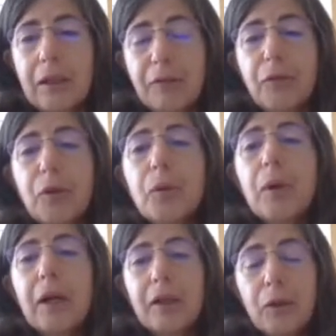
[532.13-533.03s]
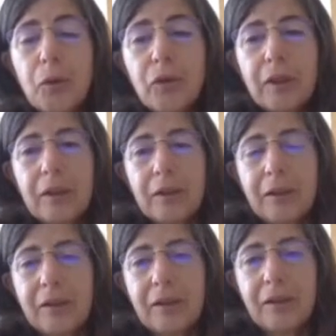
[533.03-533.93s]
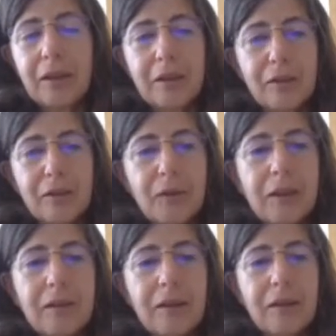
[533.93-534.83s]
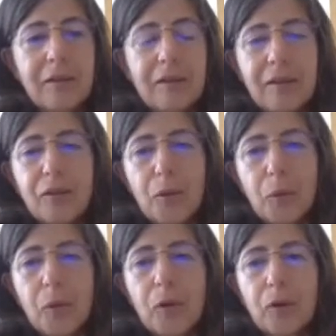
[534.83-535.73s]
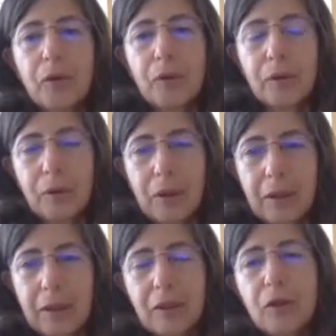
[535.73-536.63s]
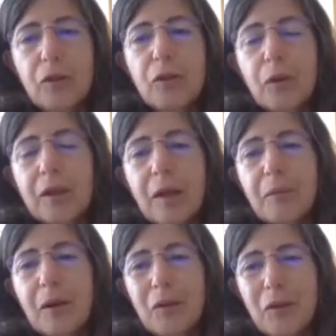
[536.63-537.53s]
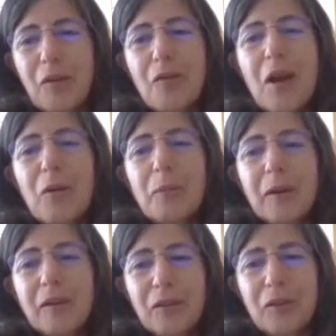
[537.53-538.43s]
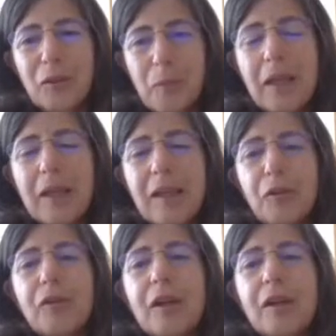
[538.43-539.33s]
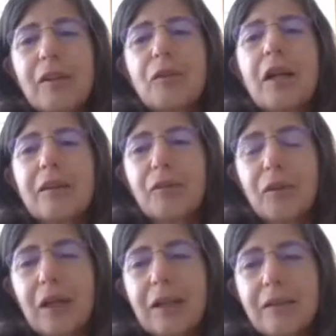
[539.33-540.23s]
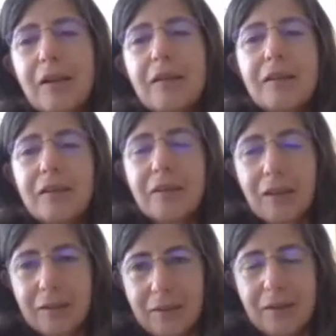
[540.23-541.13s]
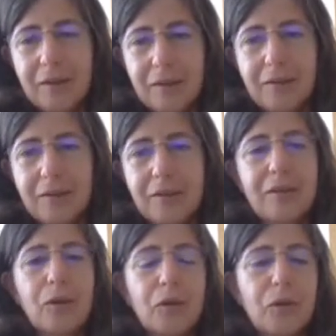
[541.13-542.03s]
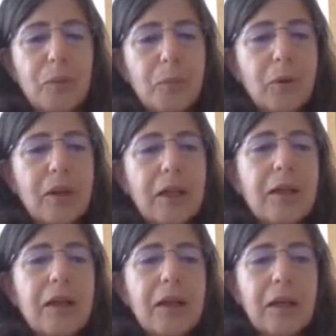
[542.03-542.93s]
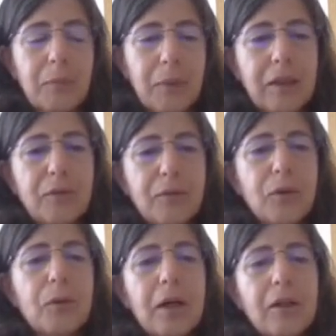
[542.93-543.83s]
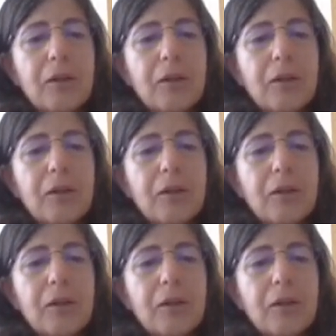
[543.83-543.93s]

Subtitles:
if you are using artificial intelligence in your work, I am not talking about developing, so making research on artificial intelligence, that this is also important. But if you